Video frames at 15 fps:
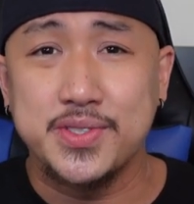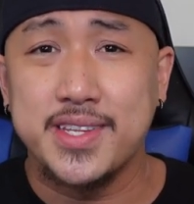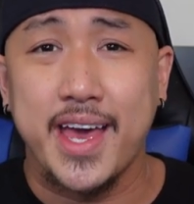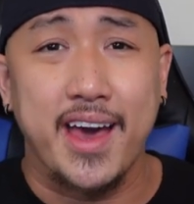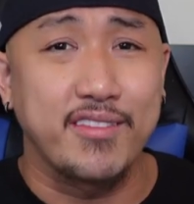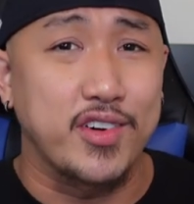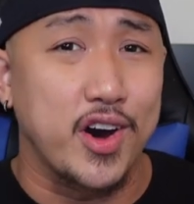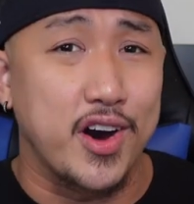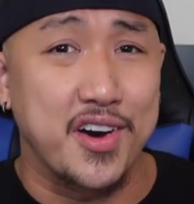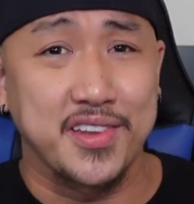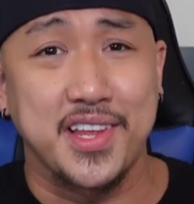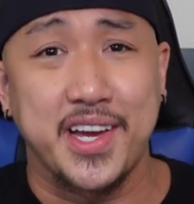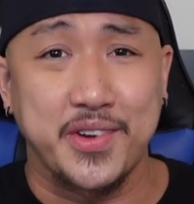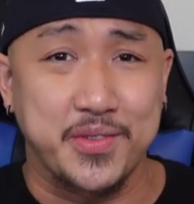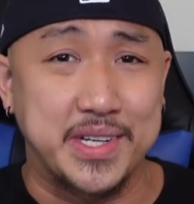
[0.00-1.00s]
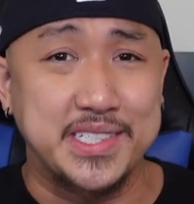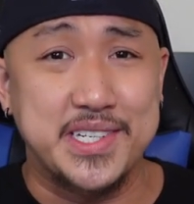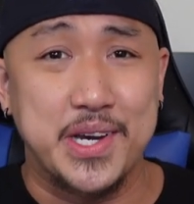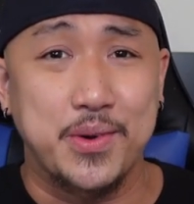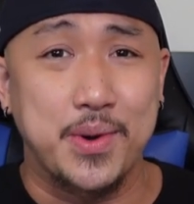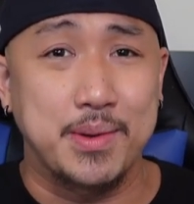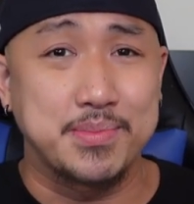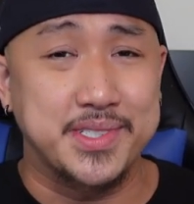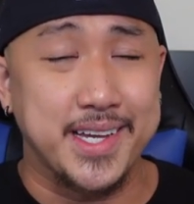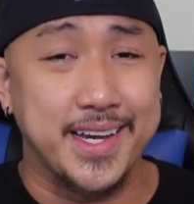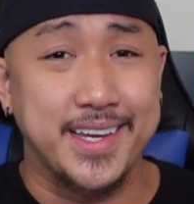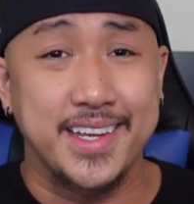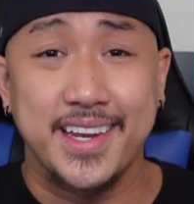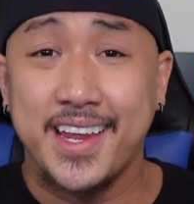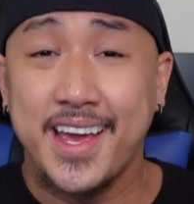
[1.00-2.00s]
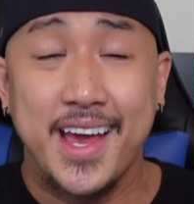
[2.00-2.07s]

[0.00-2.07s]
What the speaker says: They have an online retail website.